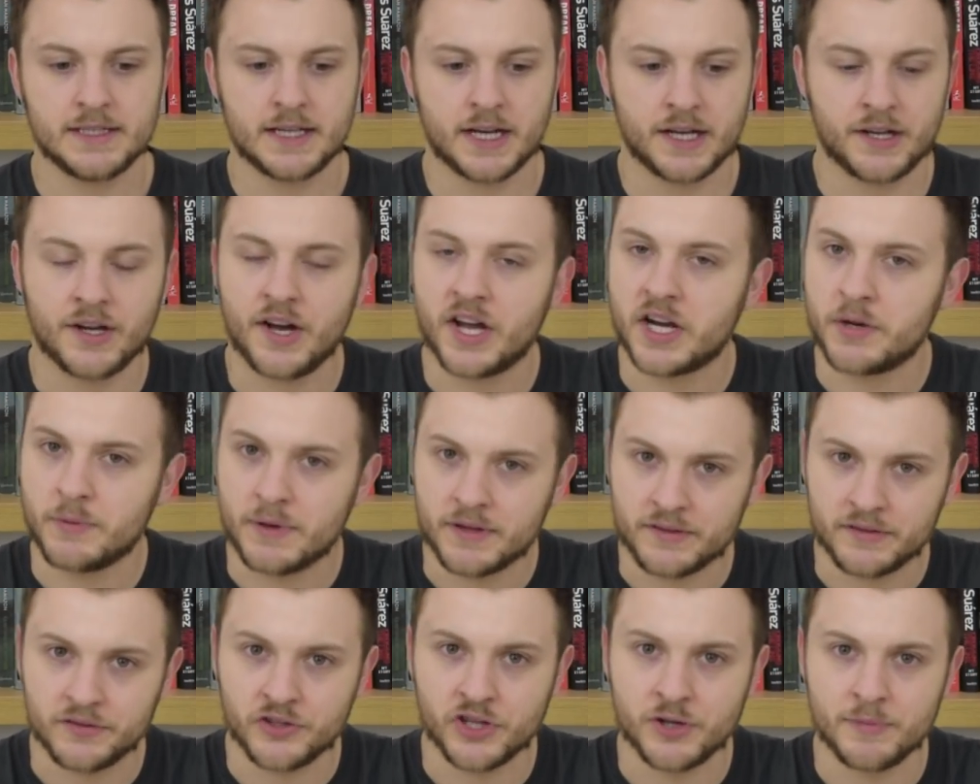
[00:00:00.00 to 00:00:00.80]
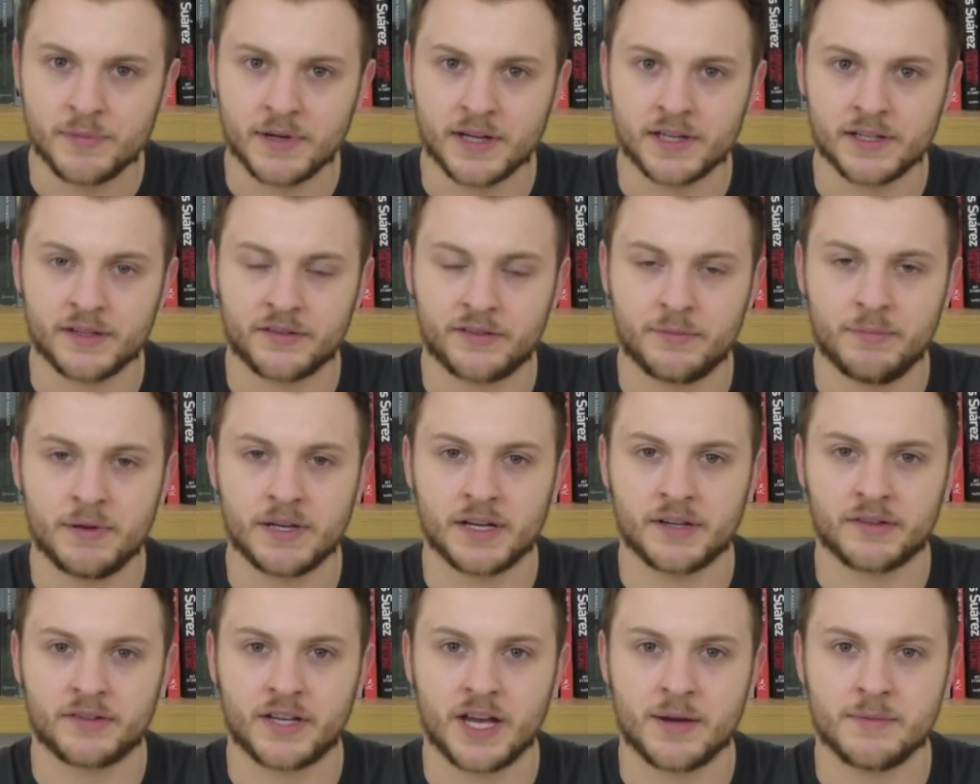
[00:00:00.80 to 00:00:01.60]
United away is looming, and it's the
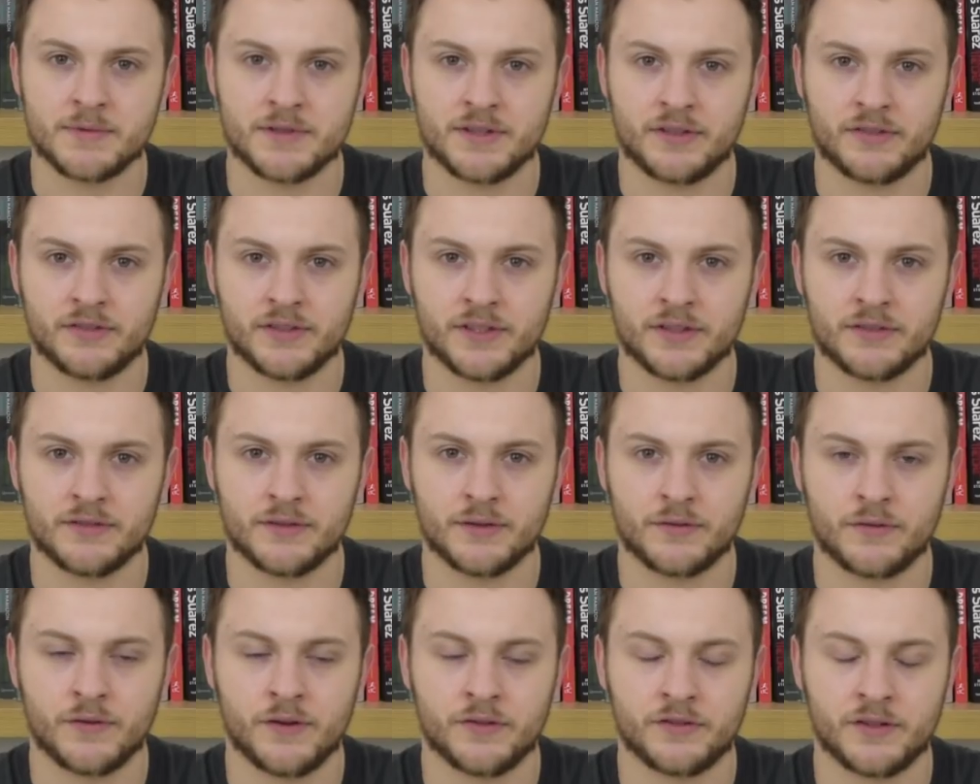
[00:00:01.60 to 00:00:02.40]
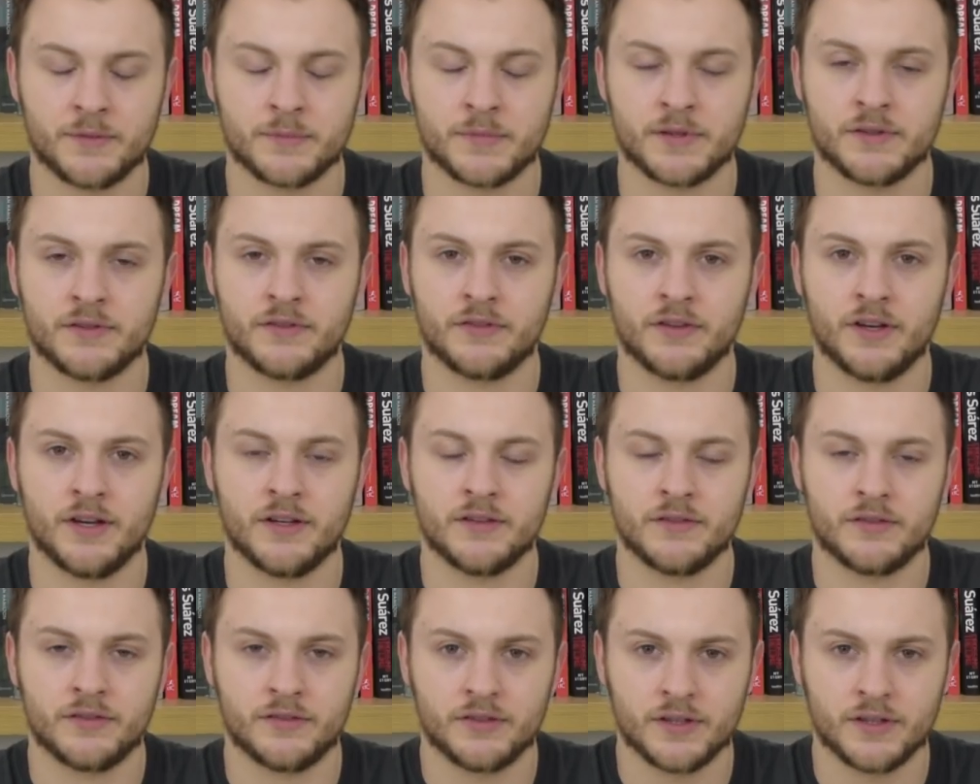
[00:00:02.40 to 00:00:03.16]
biggest game of the season as far as I'm concerned.